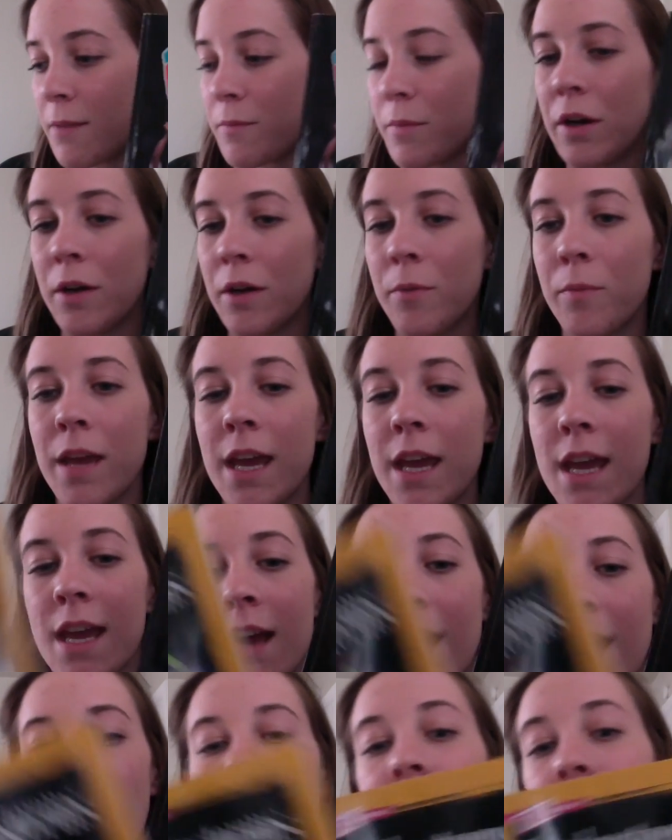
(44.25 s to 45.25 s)
book being
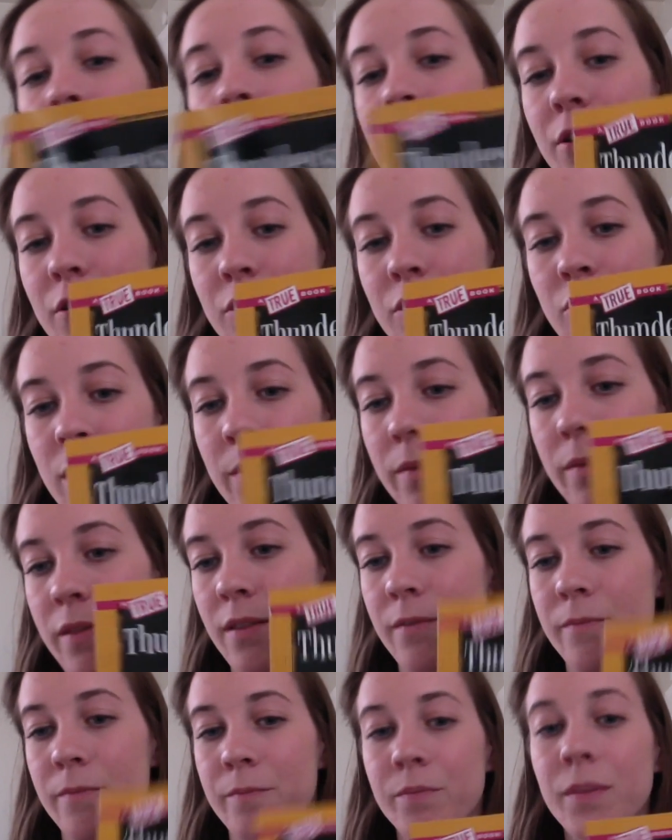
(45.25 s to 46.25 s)

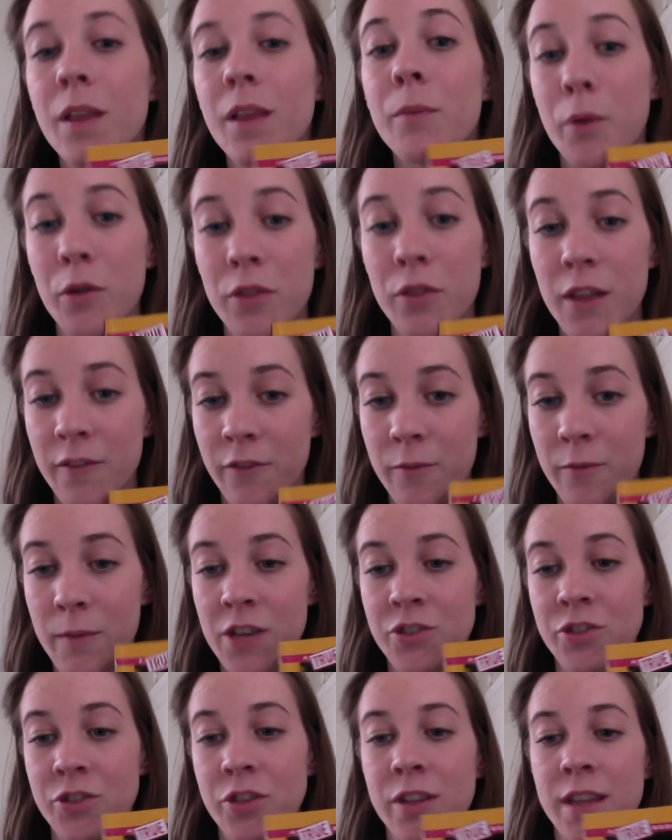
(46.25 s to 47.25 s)
Thunderstorms. Both
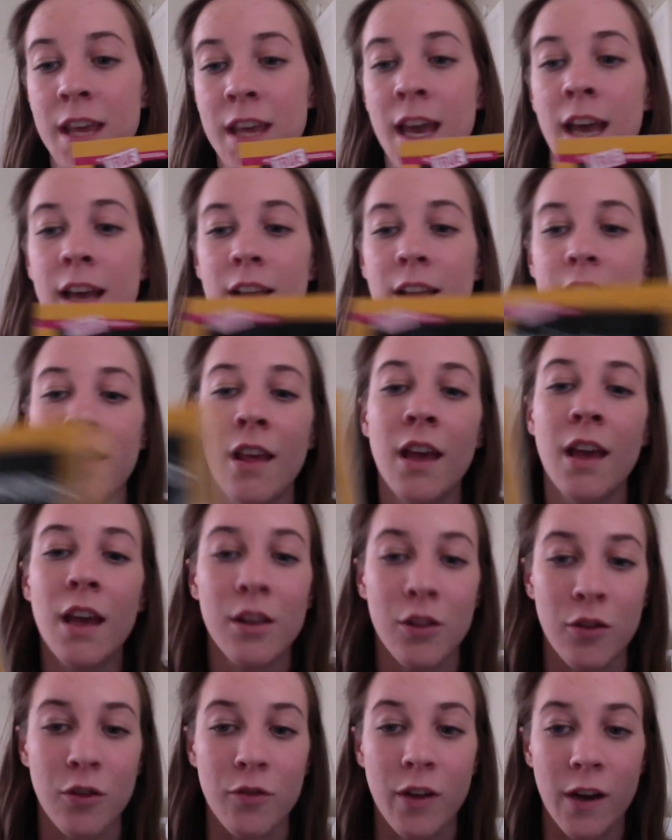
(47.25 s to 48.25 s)
informational texts,
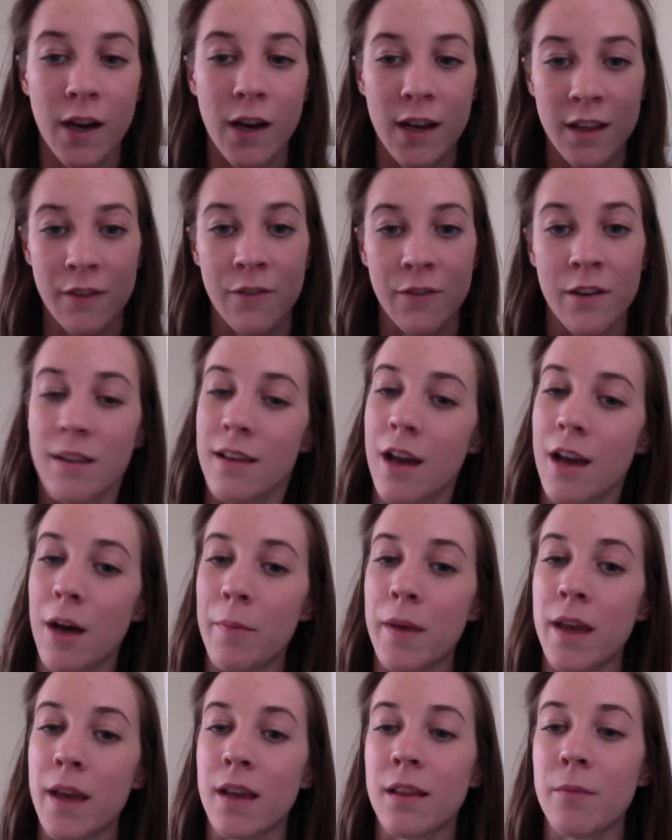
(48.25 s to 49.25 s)
two very different
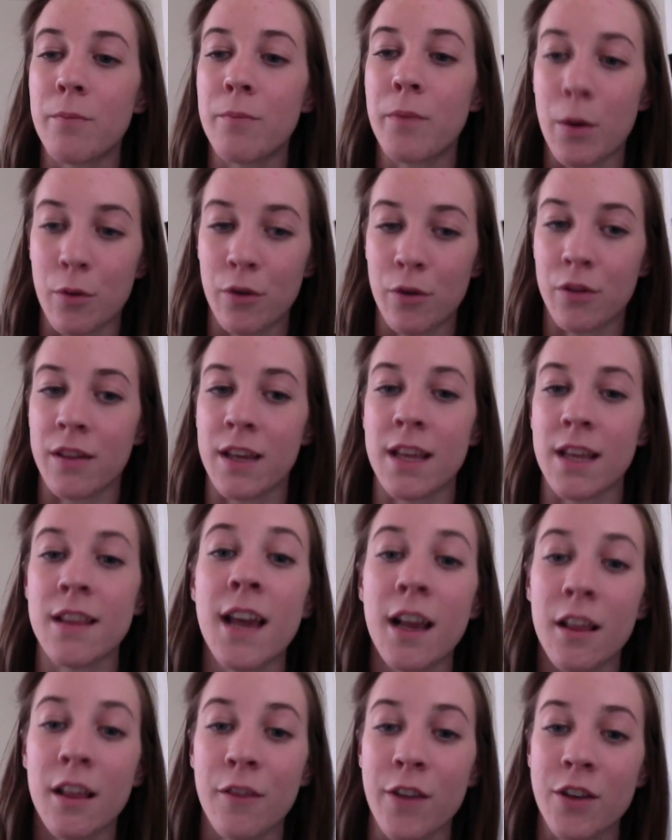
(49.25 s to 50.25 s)
topics, but we'll see
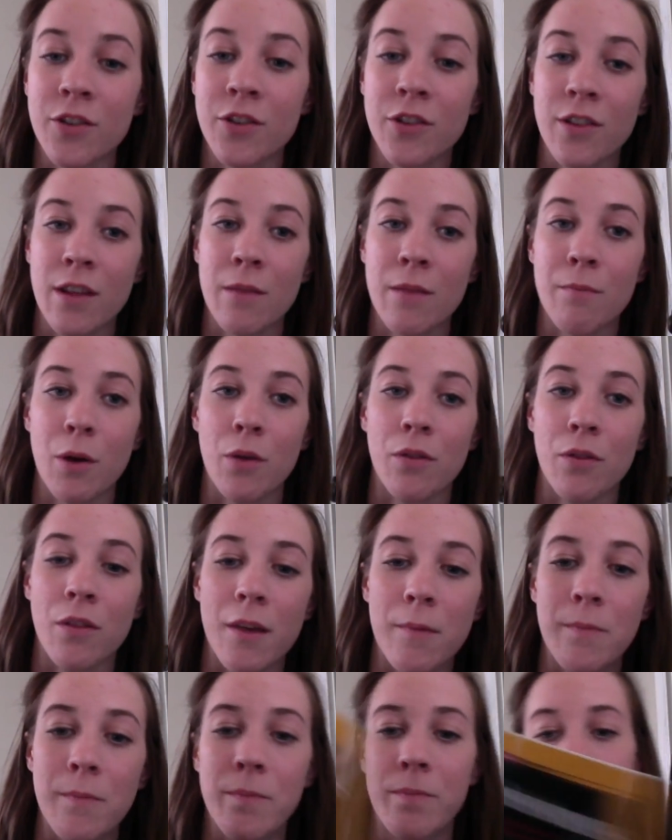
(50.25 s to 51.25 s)
text features in both of them.